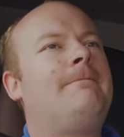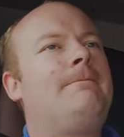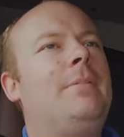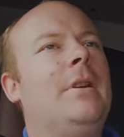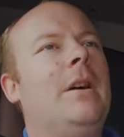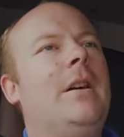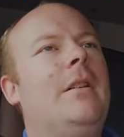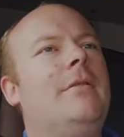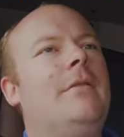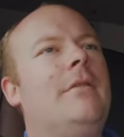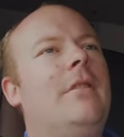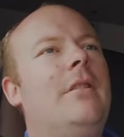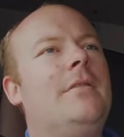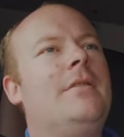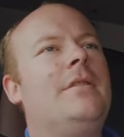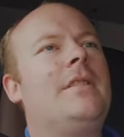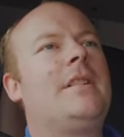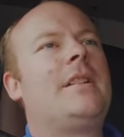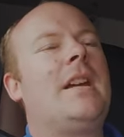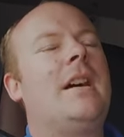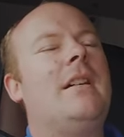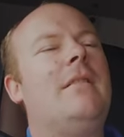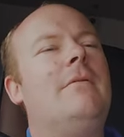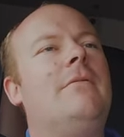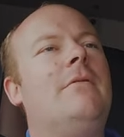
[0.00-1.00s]
But on the
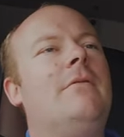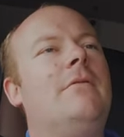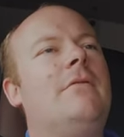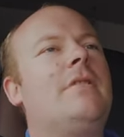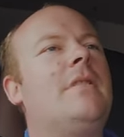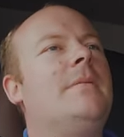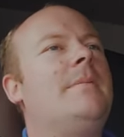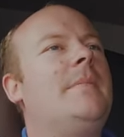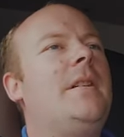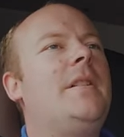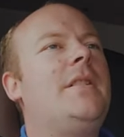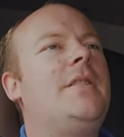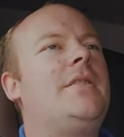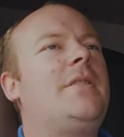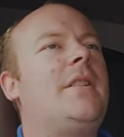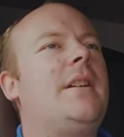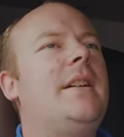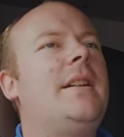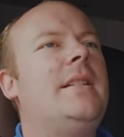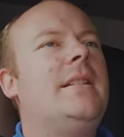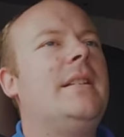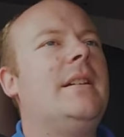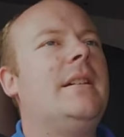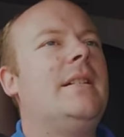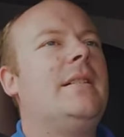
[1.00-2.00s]
catwalk of my
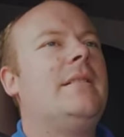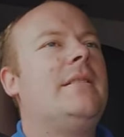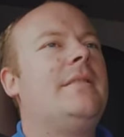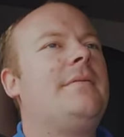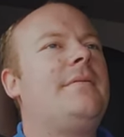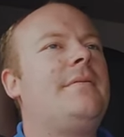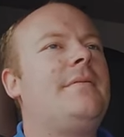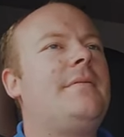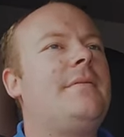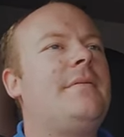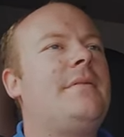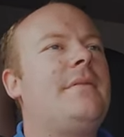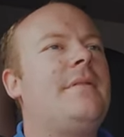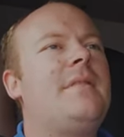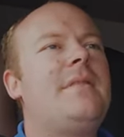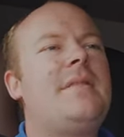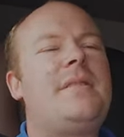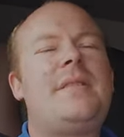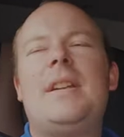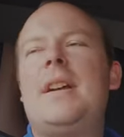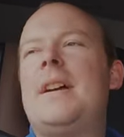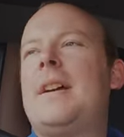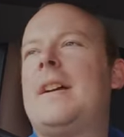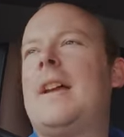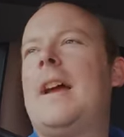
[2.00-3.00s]
trailer,
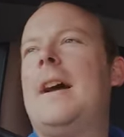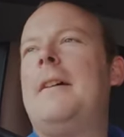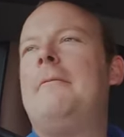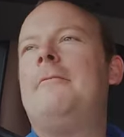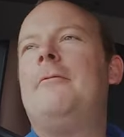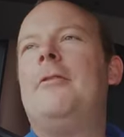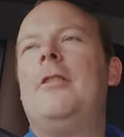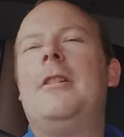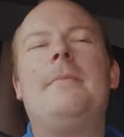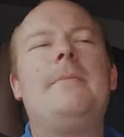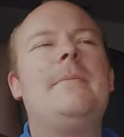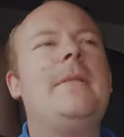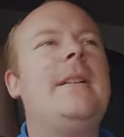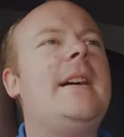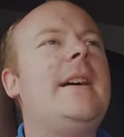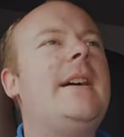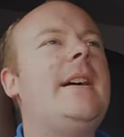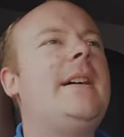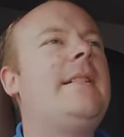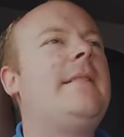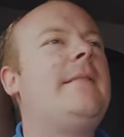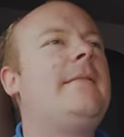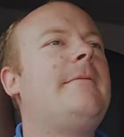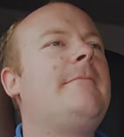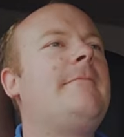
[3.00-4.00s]
set a camera up
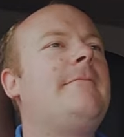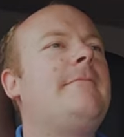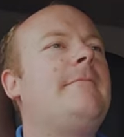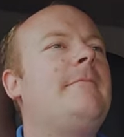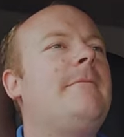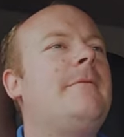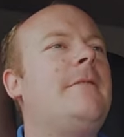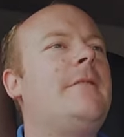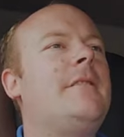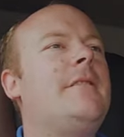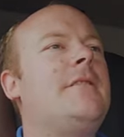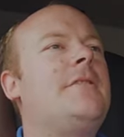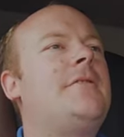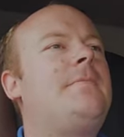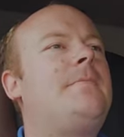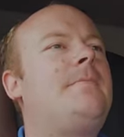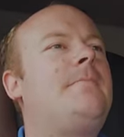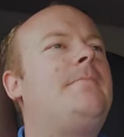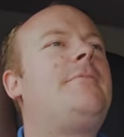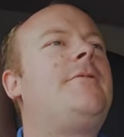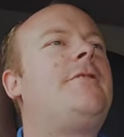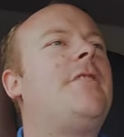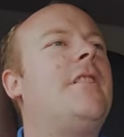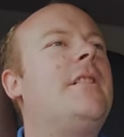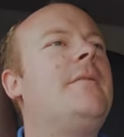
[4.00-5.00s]
there, on
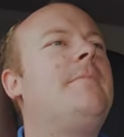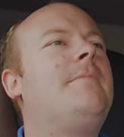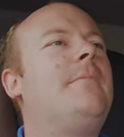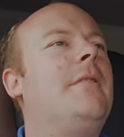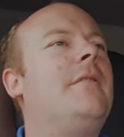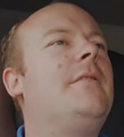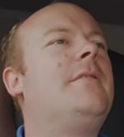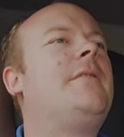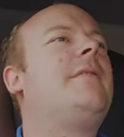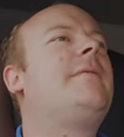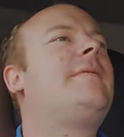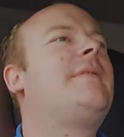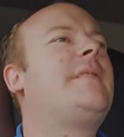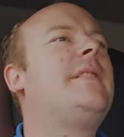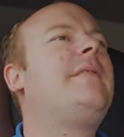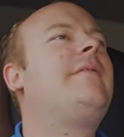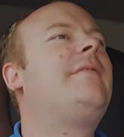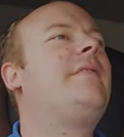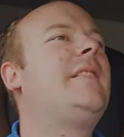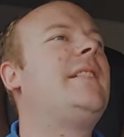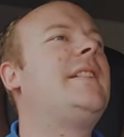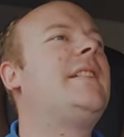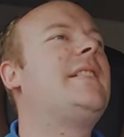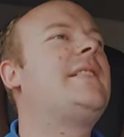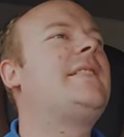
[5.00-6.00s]
the tripod obviously
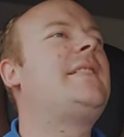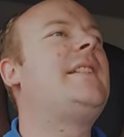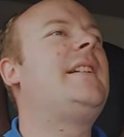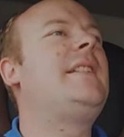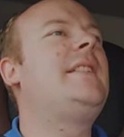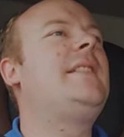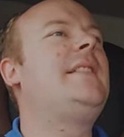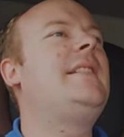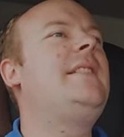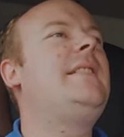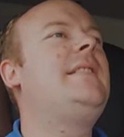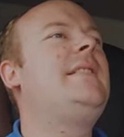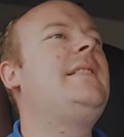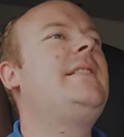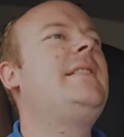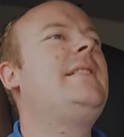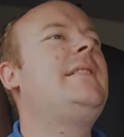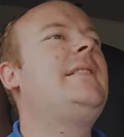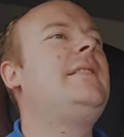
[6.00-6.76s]
fully extended,